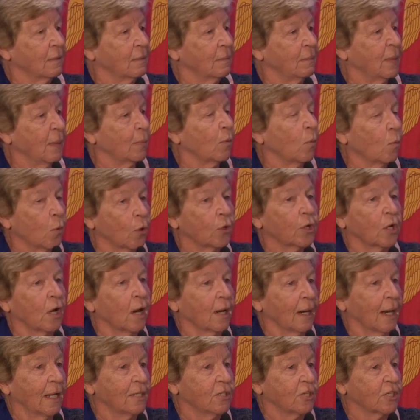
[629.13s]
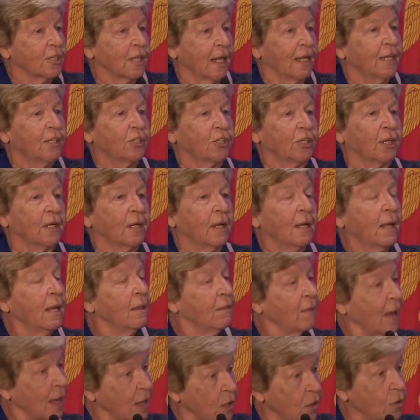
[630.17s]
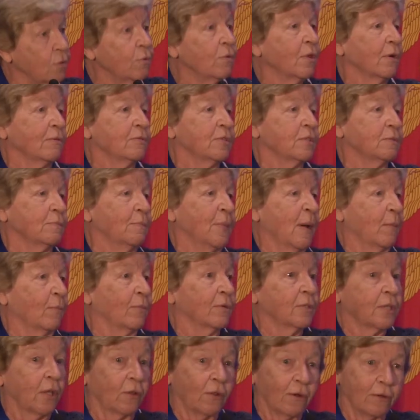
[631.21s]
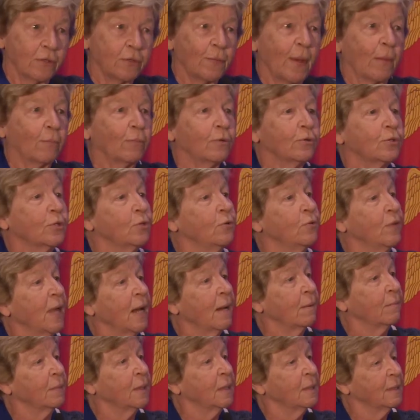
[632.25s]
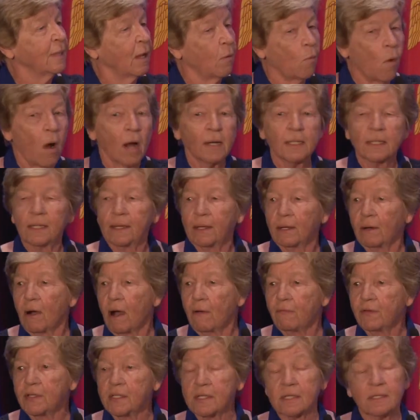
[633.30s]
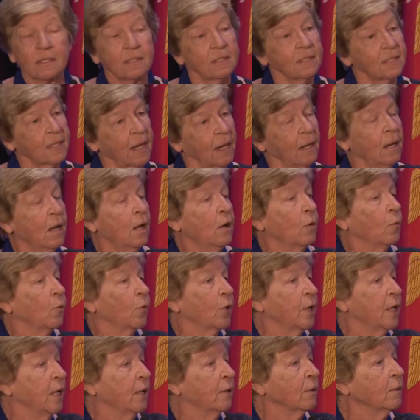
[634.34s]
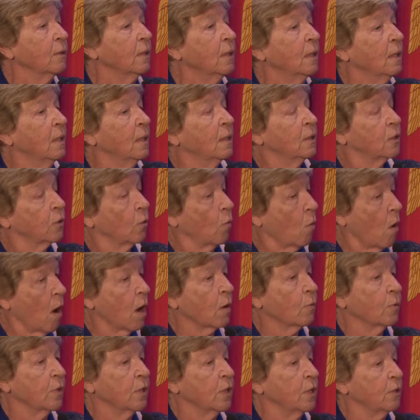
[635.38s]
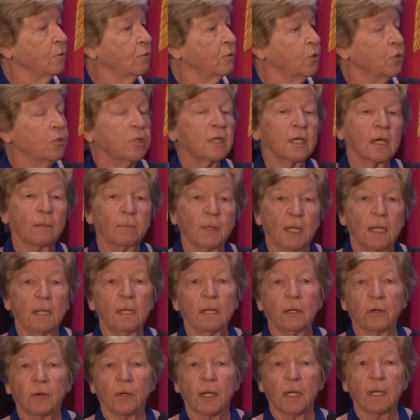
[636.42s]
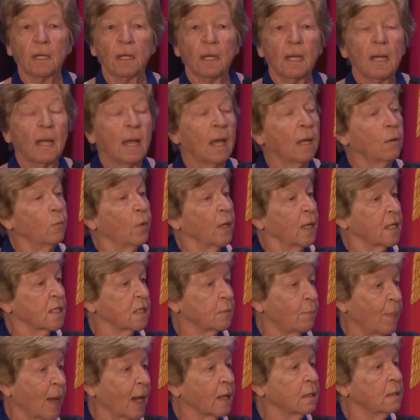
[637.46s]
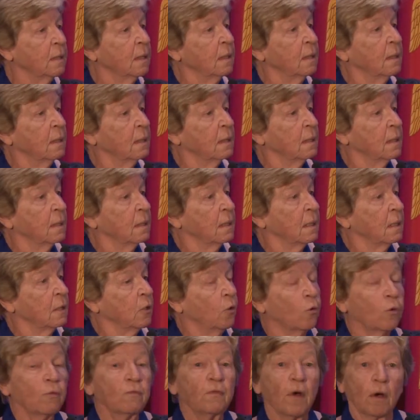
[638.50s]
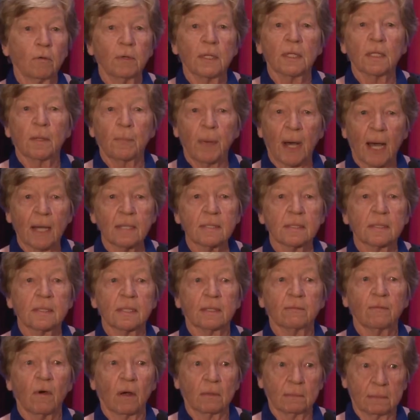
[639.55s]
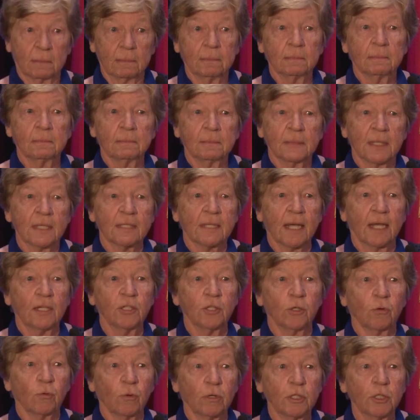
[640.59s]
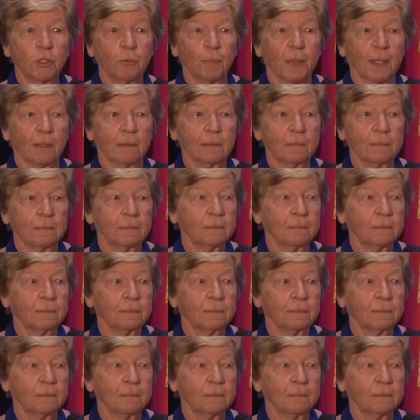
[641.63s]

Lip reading: people working on legislation, they knew those members, and those members knew them. They walked to their offices and said, we're here to walk with you to the committee hearing, and we expect your vote in the positive on this Agent Orange bill.